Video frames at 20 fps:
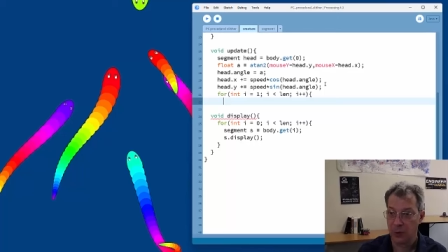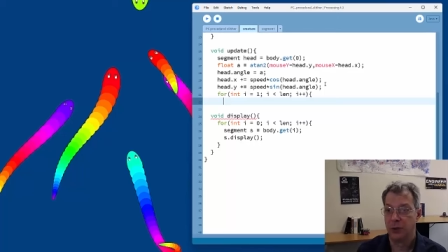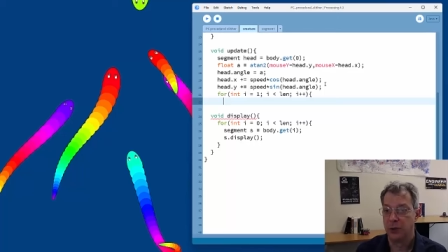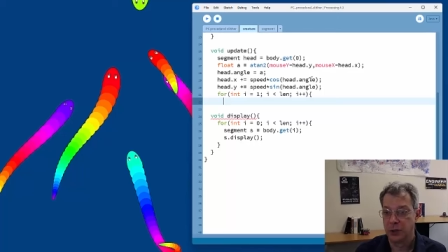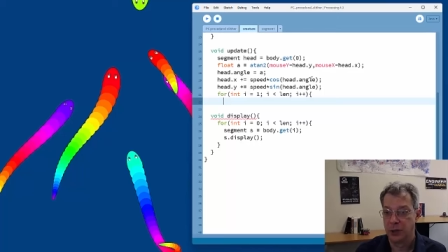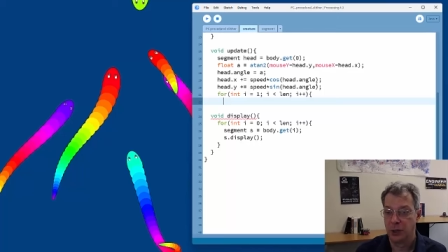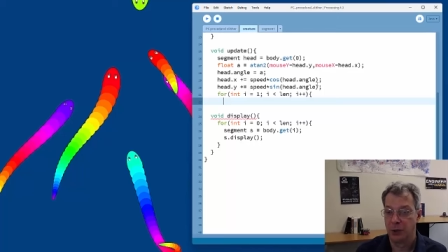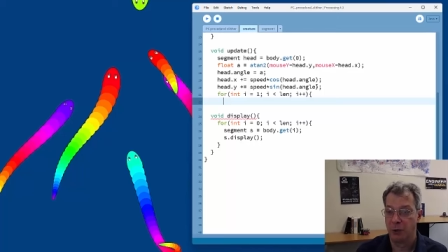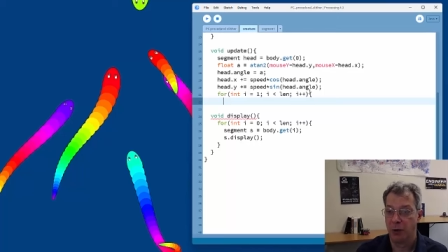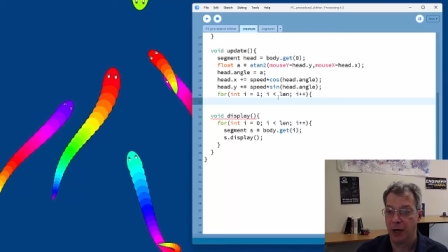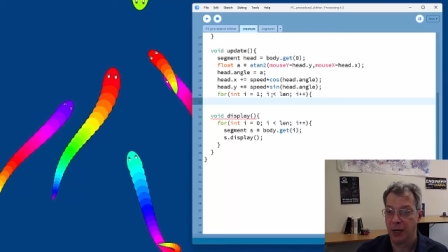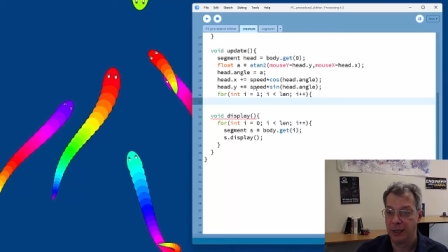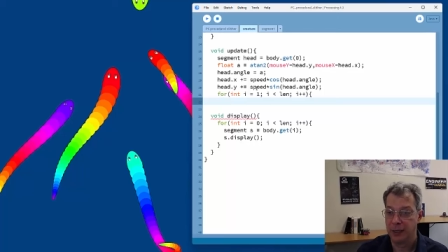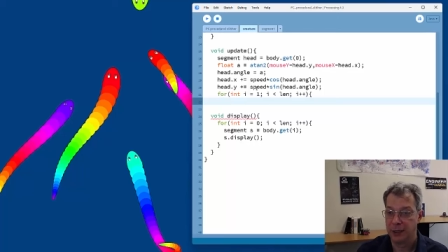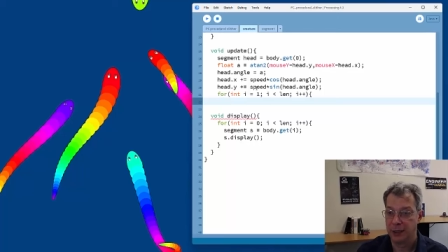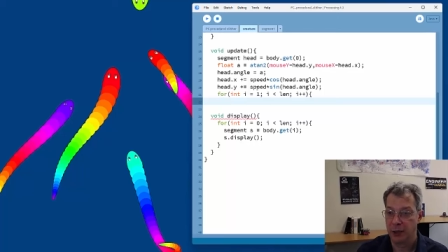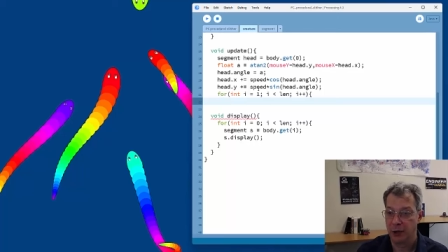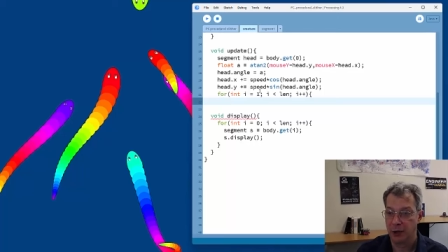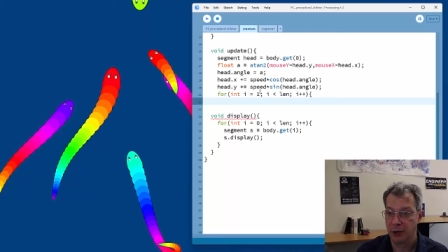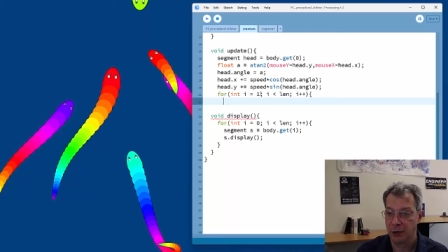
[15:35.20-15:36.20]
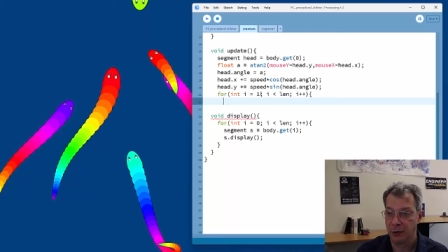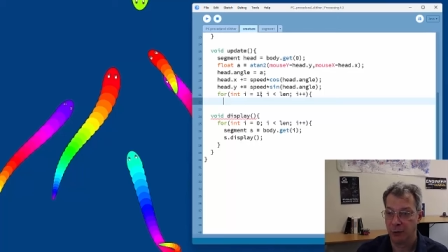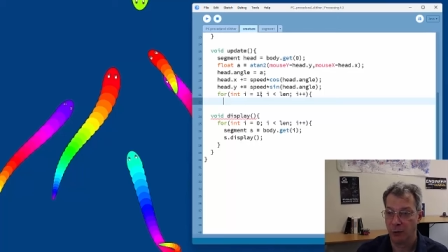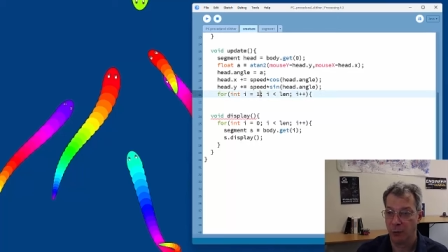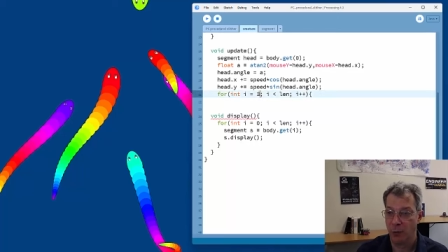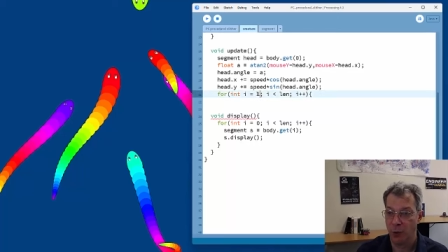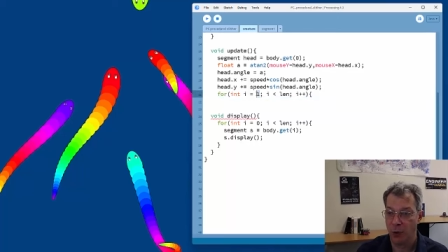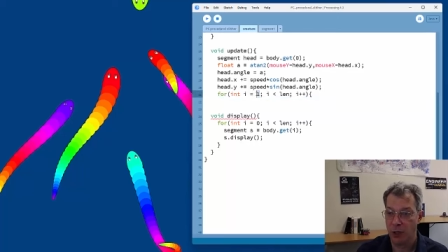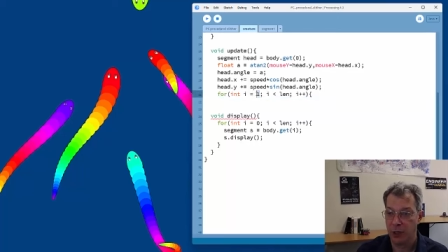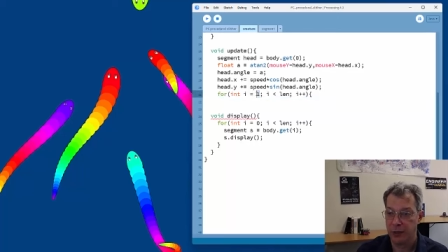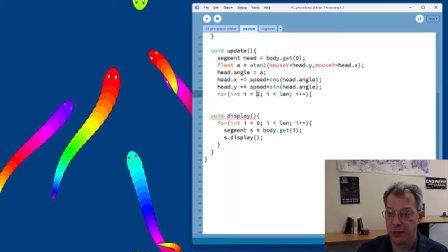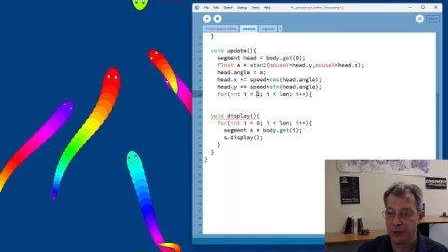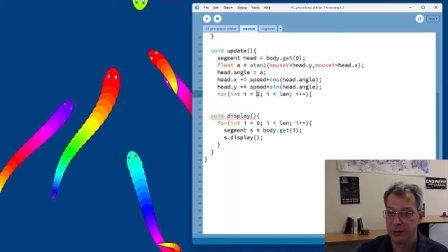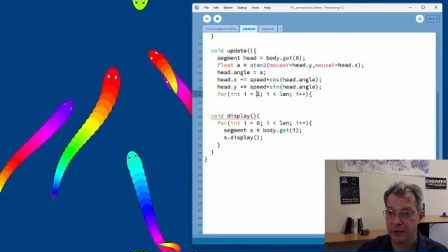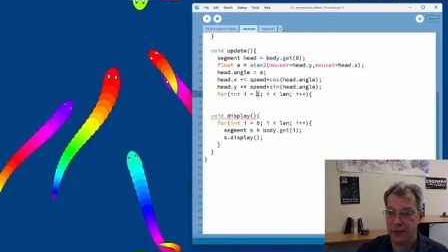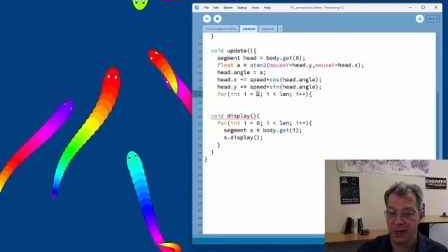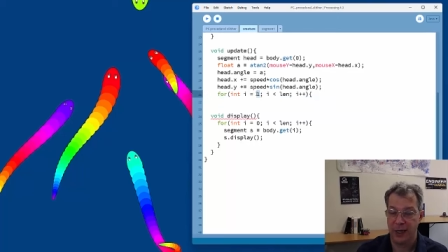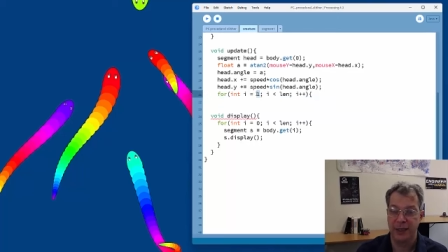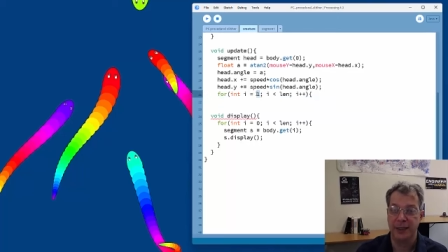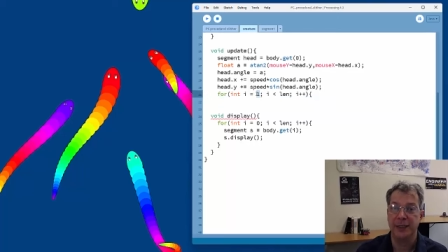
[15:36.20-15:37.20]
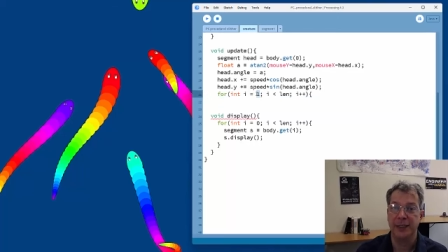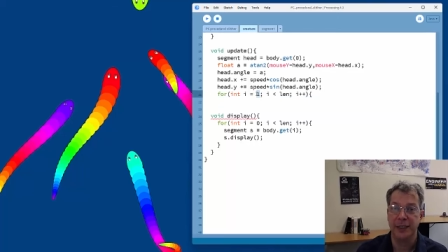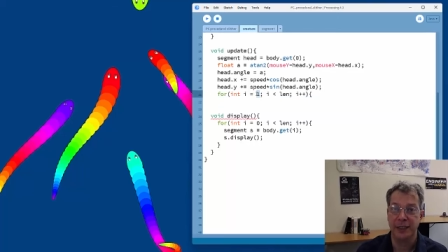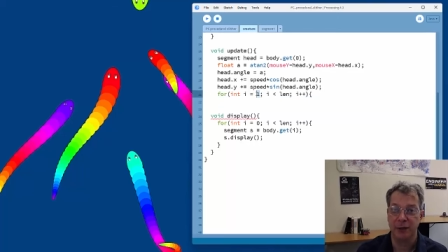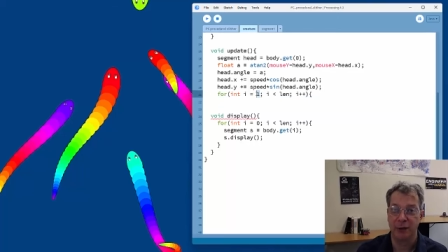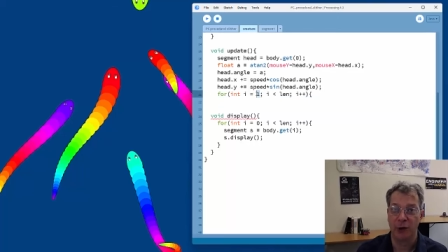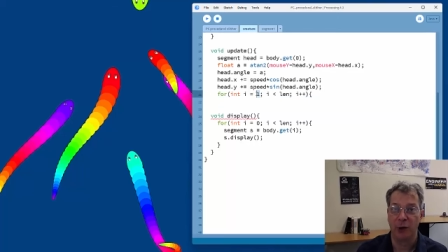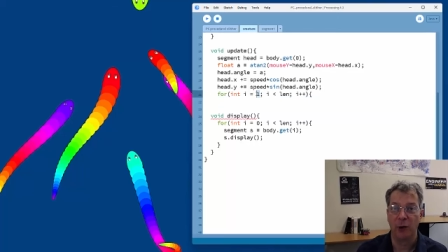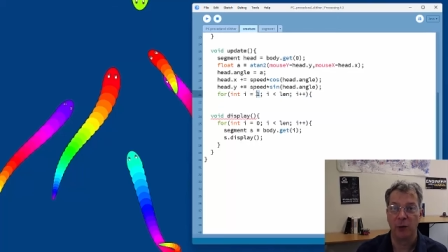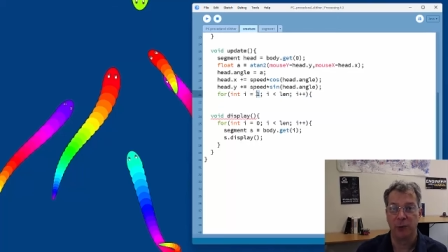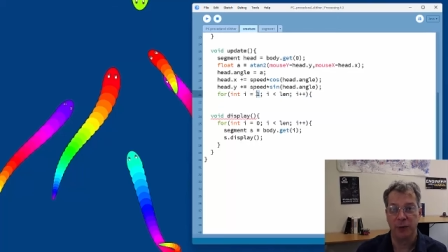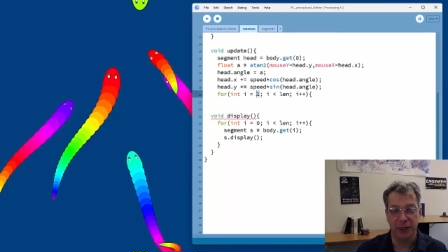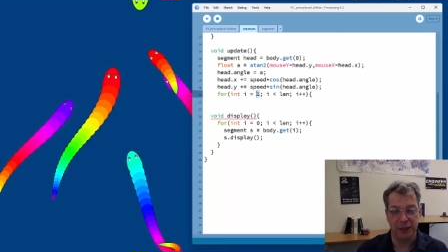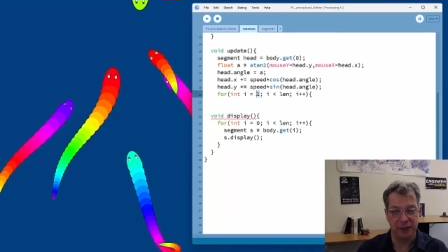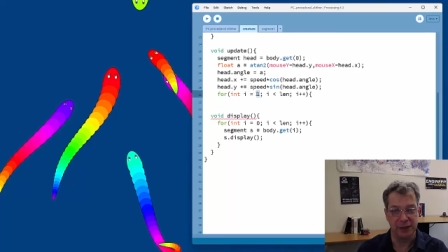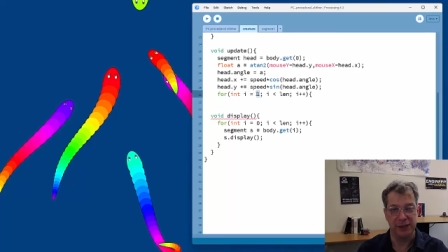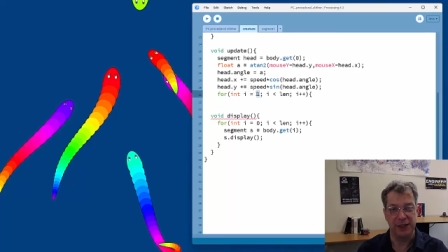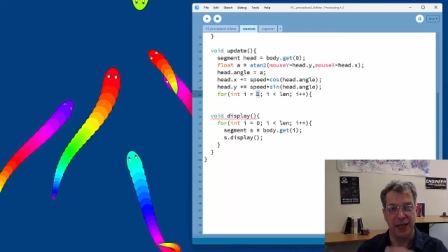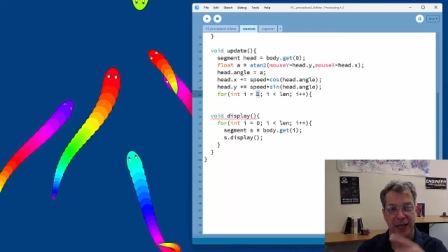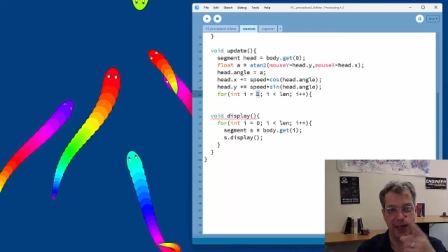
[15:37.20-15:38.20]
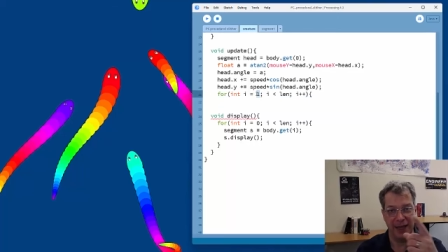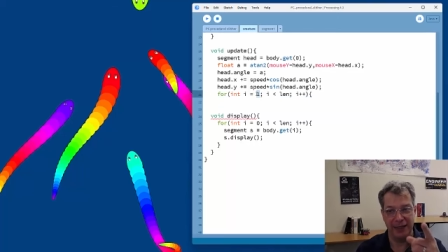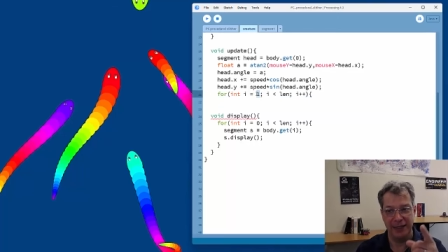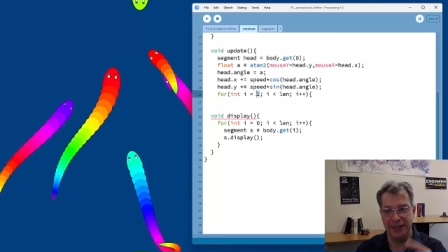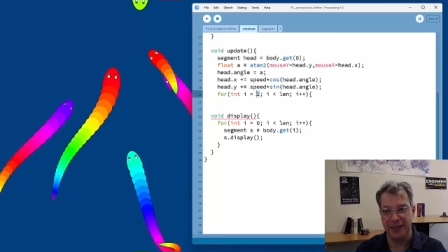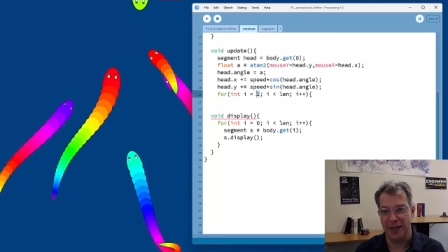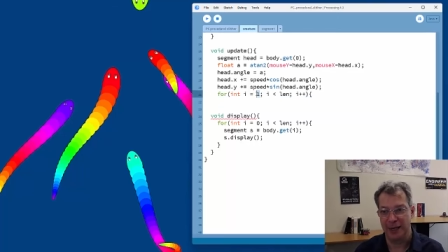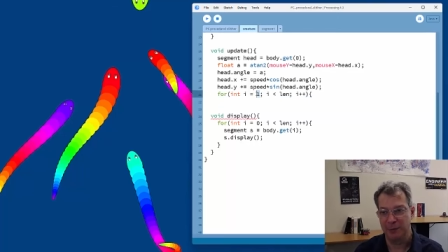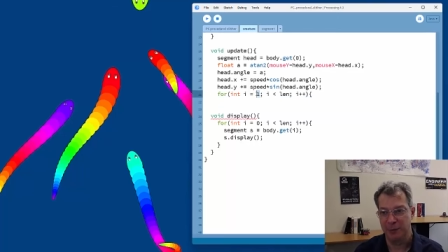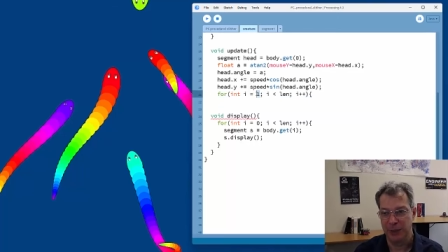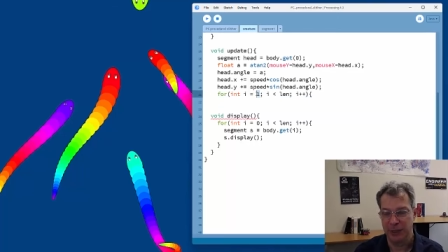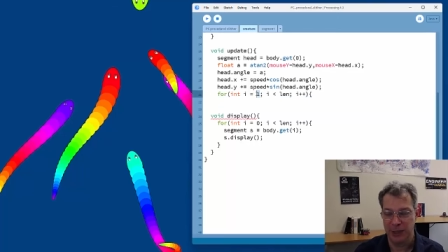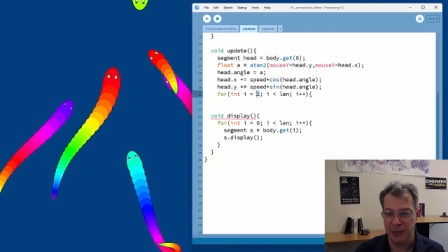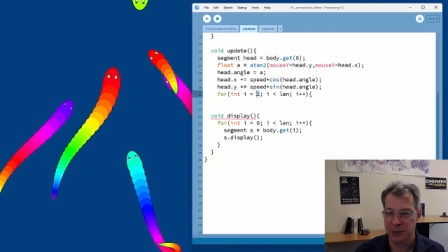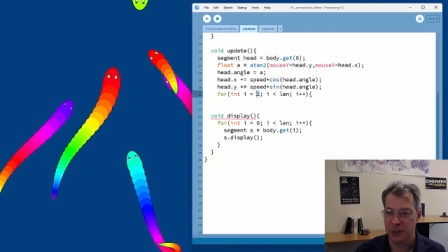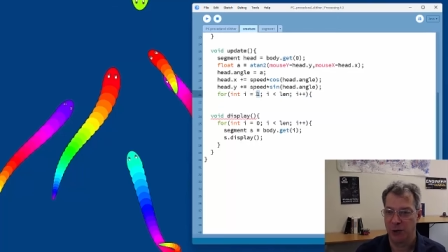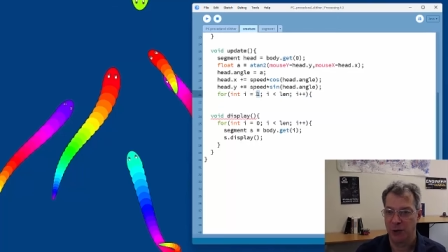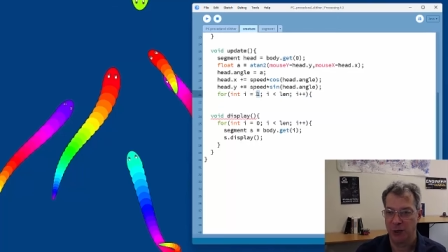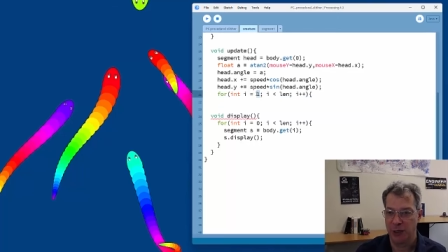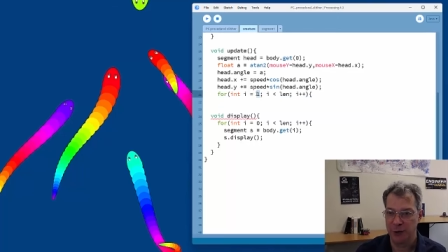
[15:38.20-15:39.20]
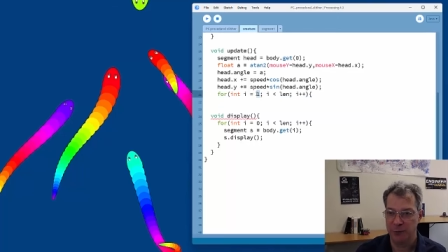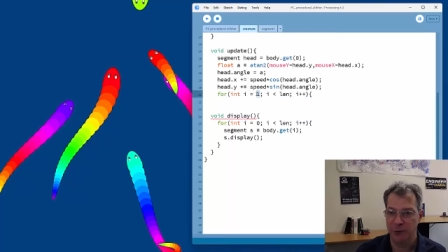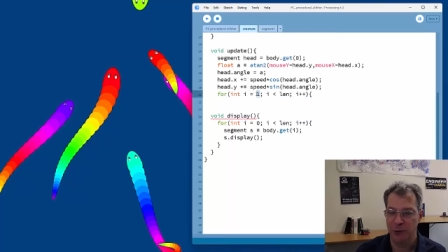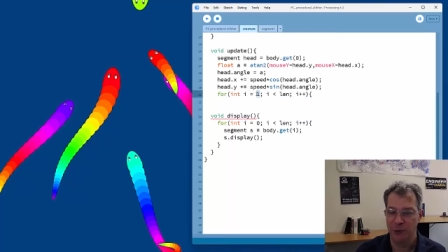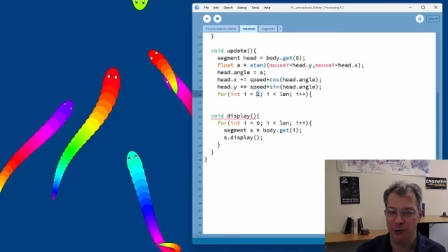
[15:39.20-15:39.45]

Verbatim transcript: So I start at 1, not 0, because the head segment has already